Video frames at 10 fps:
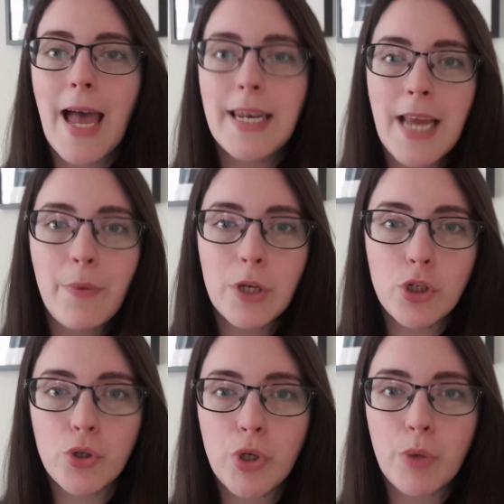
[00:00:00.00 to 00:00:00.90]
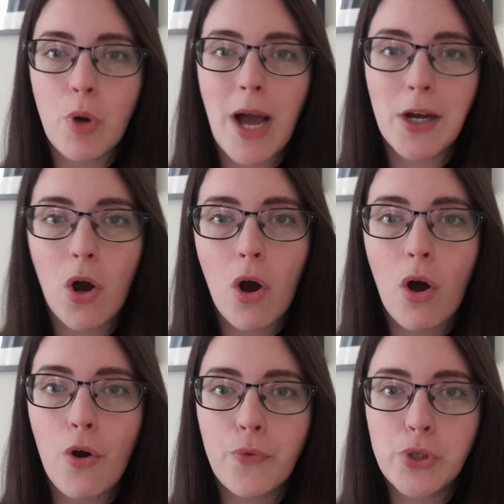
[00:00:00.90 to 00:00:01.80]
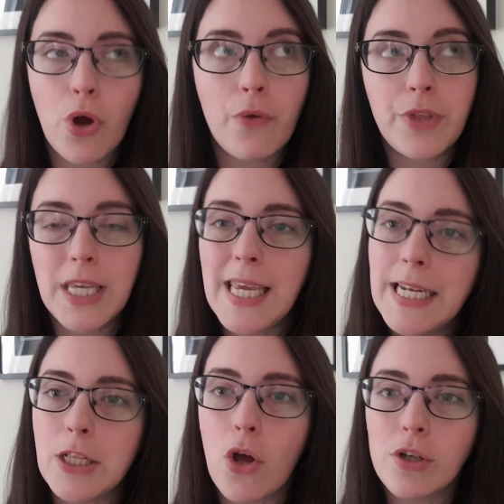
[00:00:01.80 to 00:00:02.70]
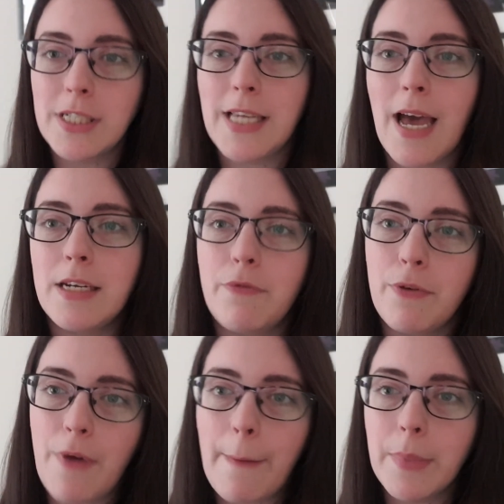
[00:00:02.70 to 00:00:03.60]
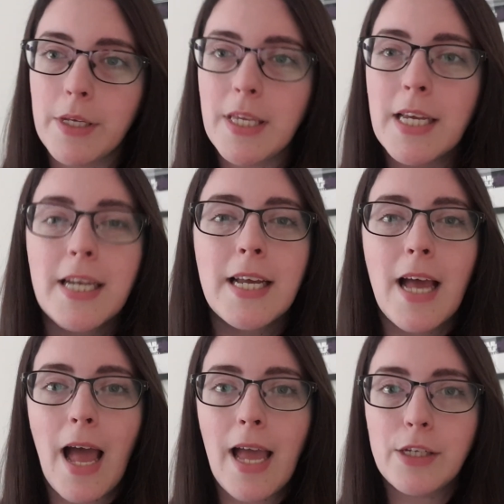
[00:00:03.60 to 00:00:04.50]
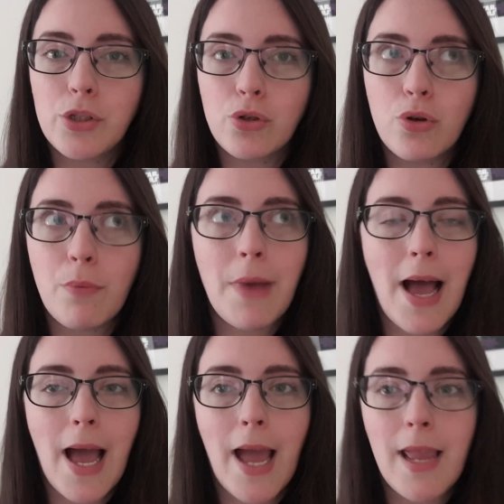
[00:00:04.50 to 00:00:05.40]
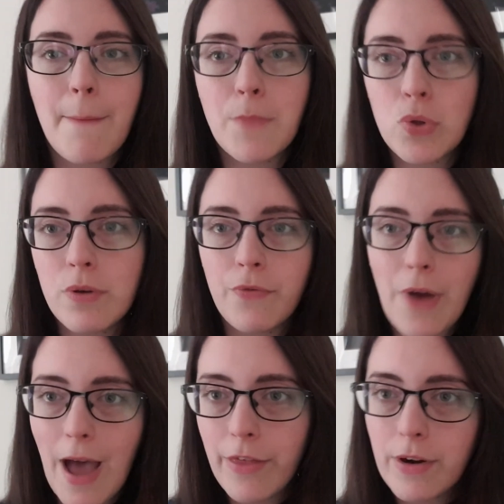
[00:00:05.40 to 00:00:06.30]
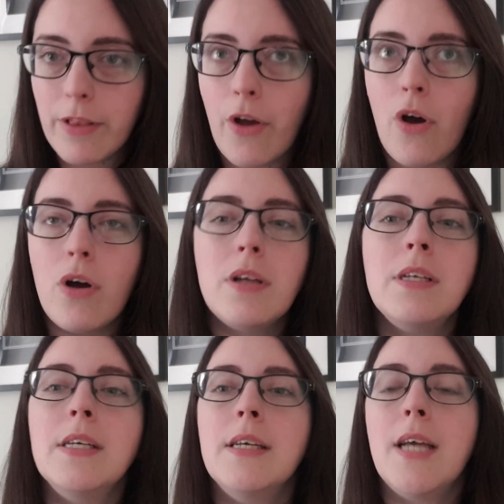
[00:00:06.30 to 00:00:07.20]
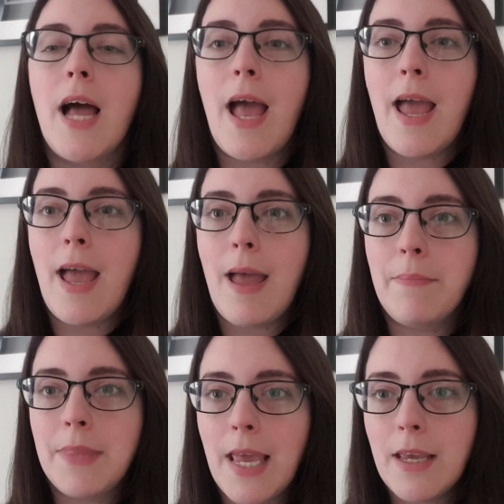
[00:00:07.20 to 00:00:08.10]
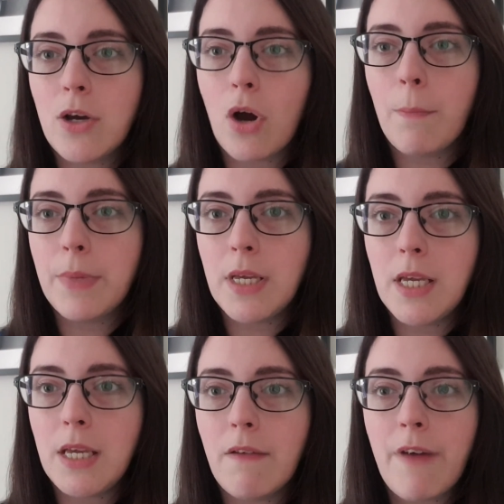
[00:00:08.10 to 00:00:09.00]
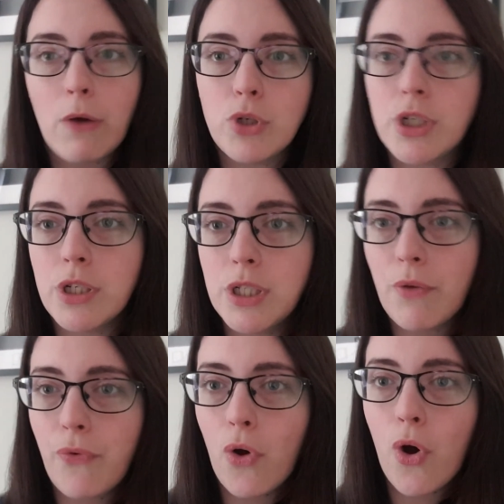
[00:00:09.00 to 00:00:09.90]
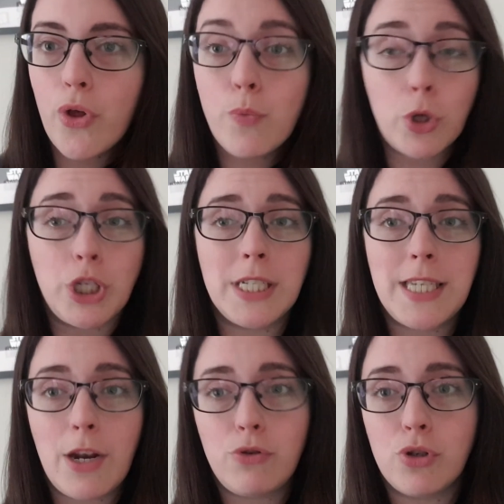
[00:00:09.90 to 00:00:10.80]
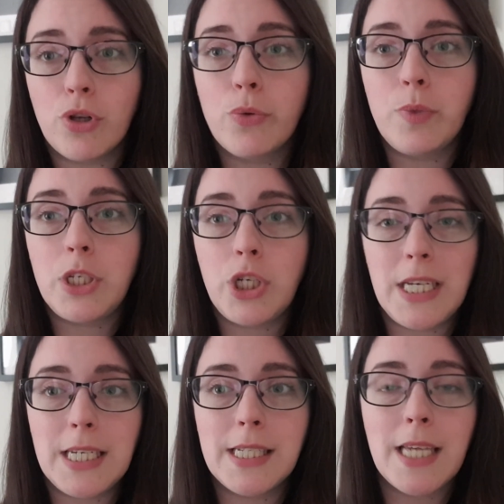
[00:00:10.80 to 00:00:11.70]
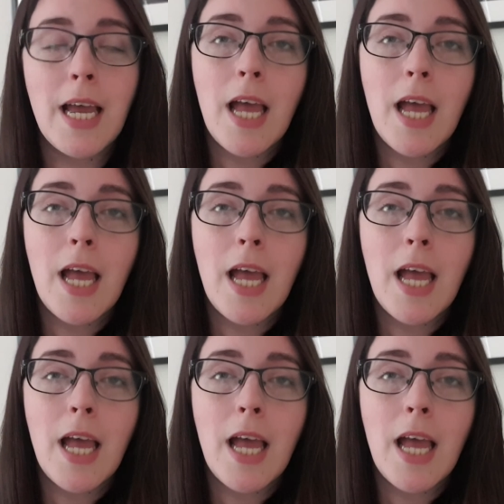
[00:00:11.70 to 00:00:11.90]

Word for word: And now I'll show you what I got off sort of the in-laws side of the family. Uh, so my mother and father-in-law, um, they got me vouchers for the Washington Central, which is